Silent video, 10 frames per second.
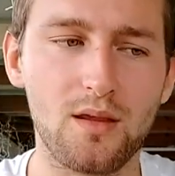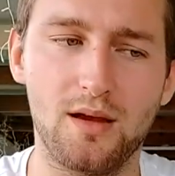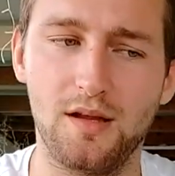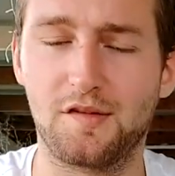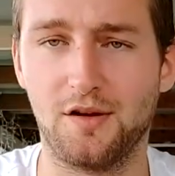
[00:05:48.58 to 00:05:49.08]

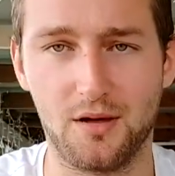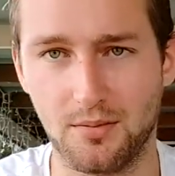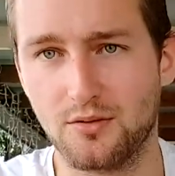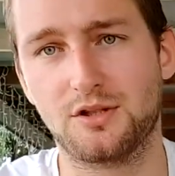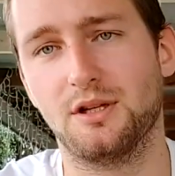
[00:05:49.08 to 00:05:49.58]
it's no
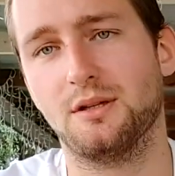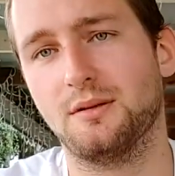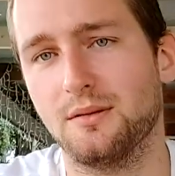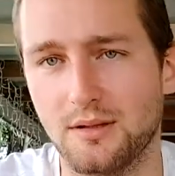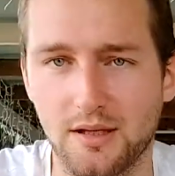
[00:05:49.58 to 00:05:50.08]
bullshit,
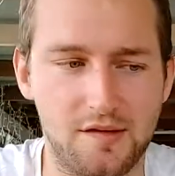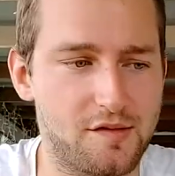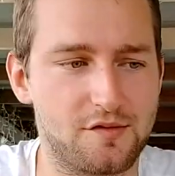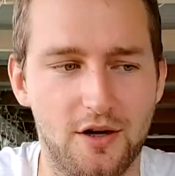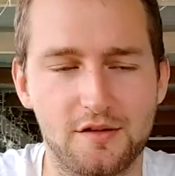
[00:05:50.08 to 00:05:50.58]
it's
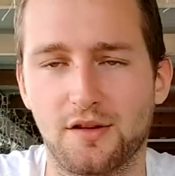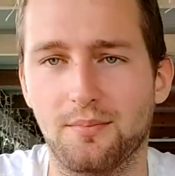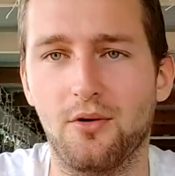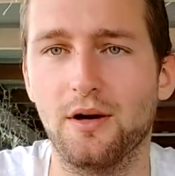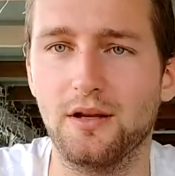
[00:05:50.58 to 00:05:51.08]
straight to the
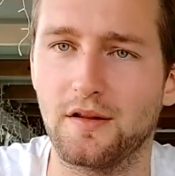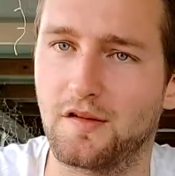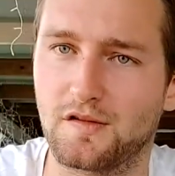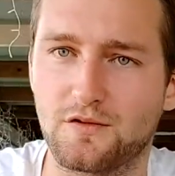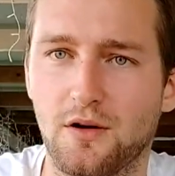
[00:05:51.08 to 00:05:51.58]
point, it's
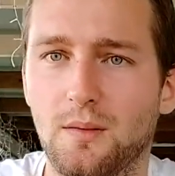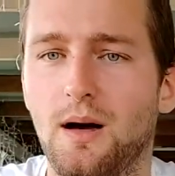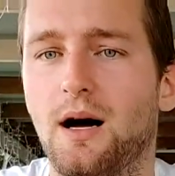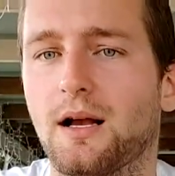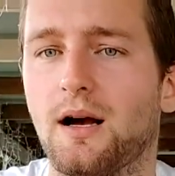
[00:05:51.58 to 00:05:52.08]
a strong
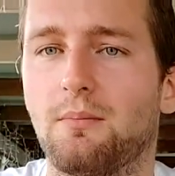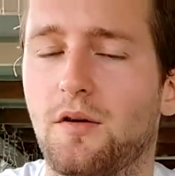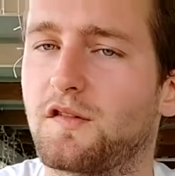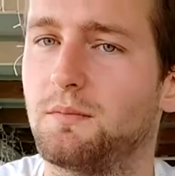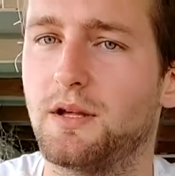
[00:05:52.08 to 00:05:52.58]
lager,
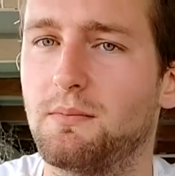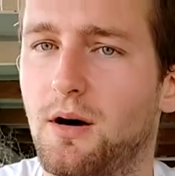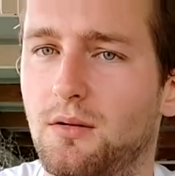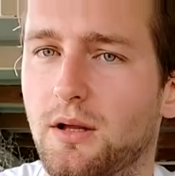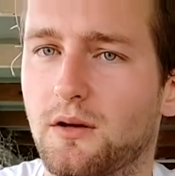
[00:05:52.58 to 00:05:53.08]
possibly a
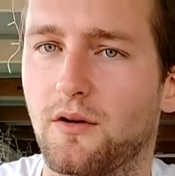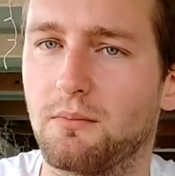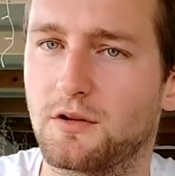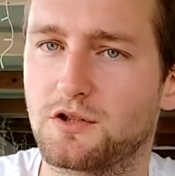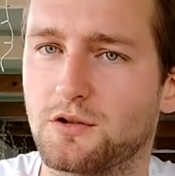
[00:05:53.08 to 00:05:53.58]
malt liquor, I'm
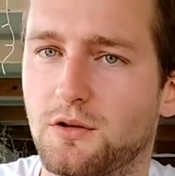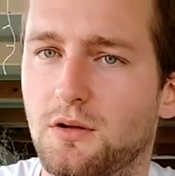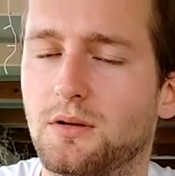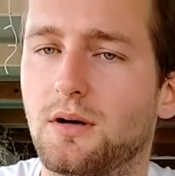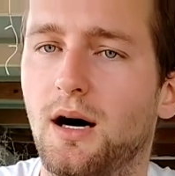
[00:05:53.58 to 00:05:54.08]
not
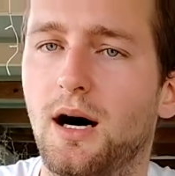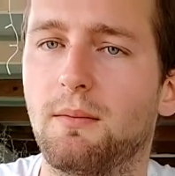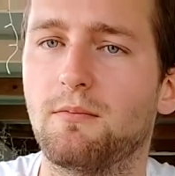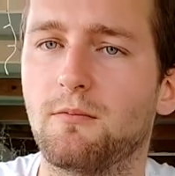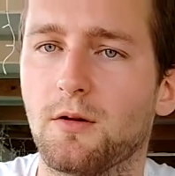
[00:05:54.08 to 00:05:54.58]
sure
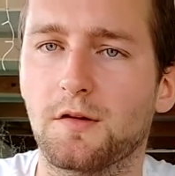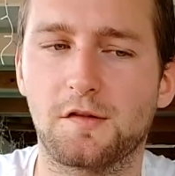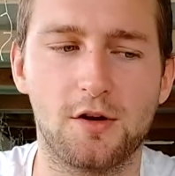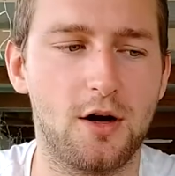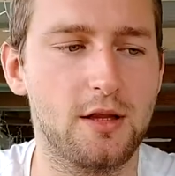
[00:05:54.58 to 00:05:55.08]
what the
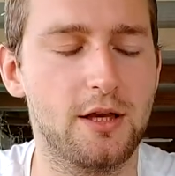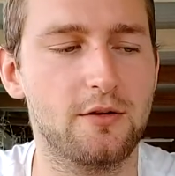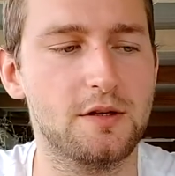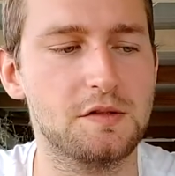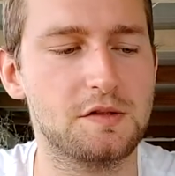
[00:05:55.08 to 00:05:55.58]
style
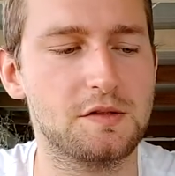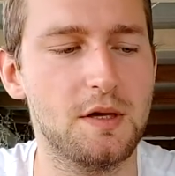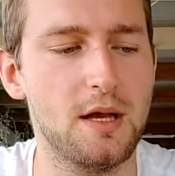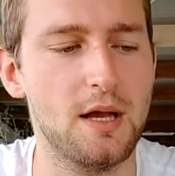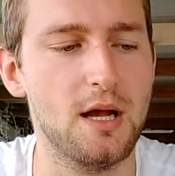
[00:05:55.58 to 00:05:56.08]
here is.
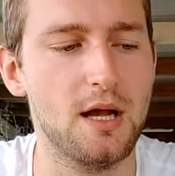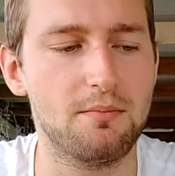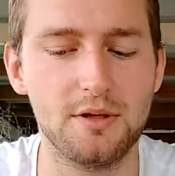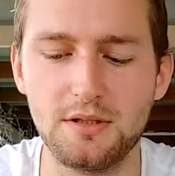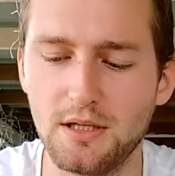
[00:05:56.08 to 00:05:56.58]

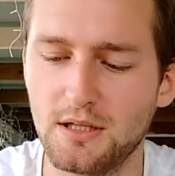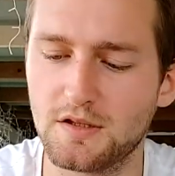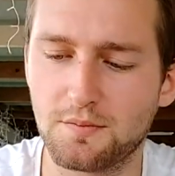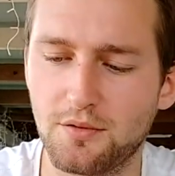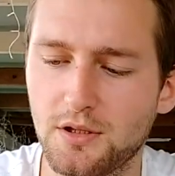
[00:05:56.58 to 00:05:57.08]
But yeah,
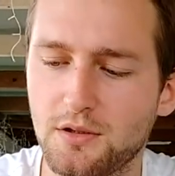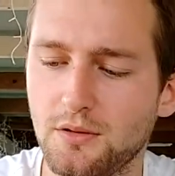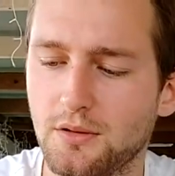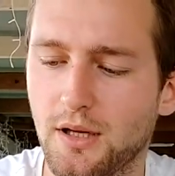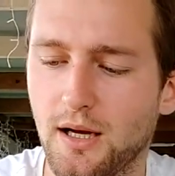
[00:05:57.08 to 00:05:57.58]
it's pretty
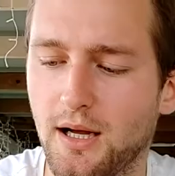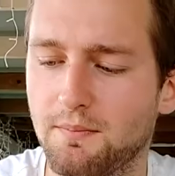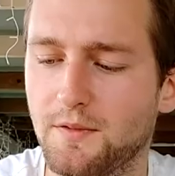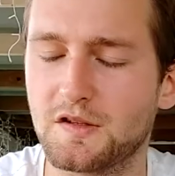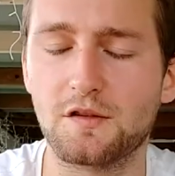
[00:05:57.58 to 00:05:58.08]
good.
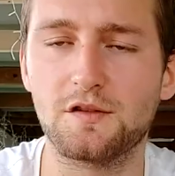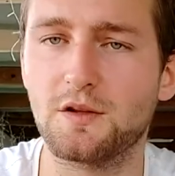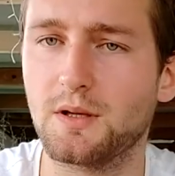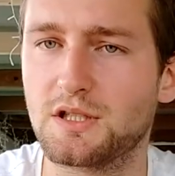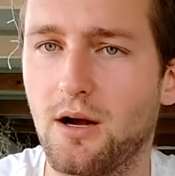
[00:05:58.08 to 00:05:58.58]
There's not
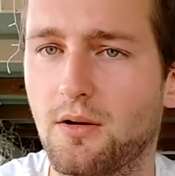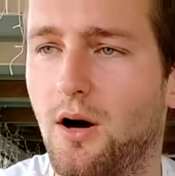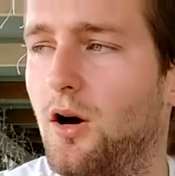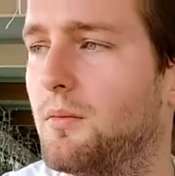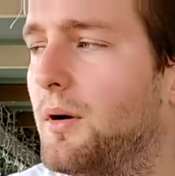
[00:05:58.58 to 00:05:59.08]
too much
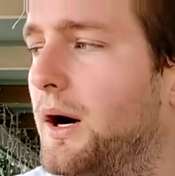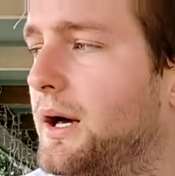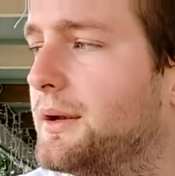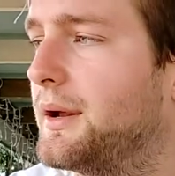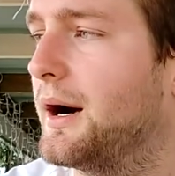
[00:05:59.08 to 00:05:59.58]
alcohol
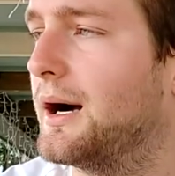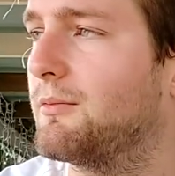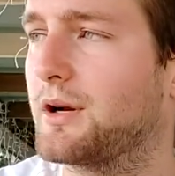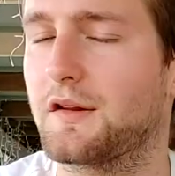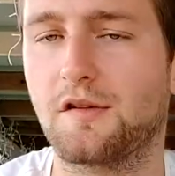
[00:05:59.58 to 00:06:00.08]
by it.
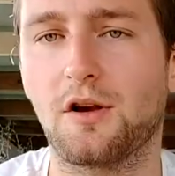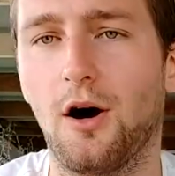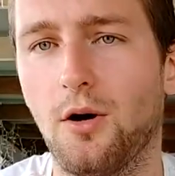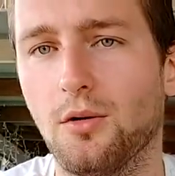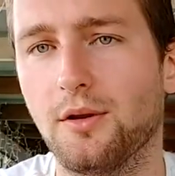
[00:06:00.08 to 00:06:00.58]
When it's
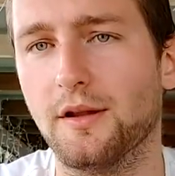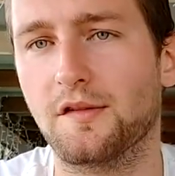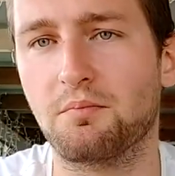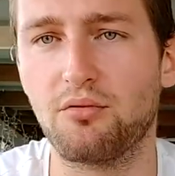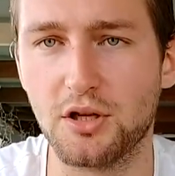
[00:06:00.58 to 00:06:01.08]
cold,
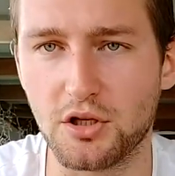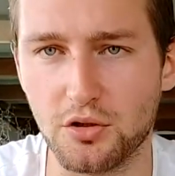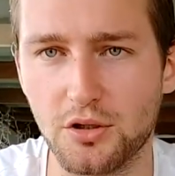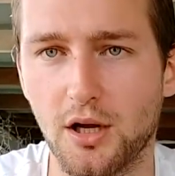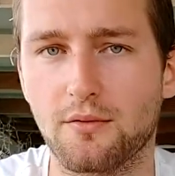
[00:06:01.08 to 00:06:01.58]
it's pretty
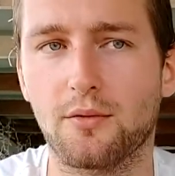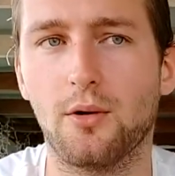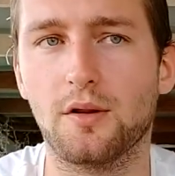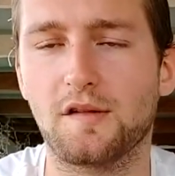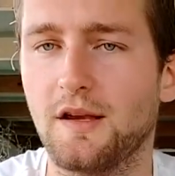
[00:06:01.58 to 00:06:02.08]
good
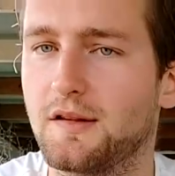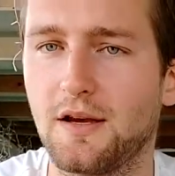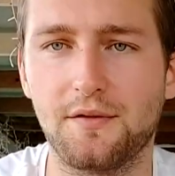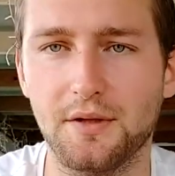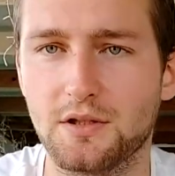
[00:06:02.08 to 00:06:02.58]
overall. It's definitely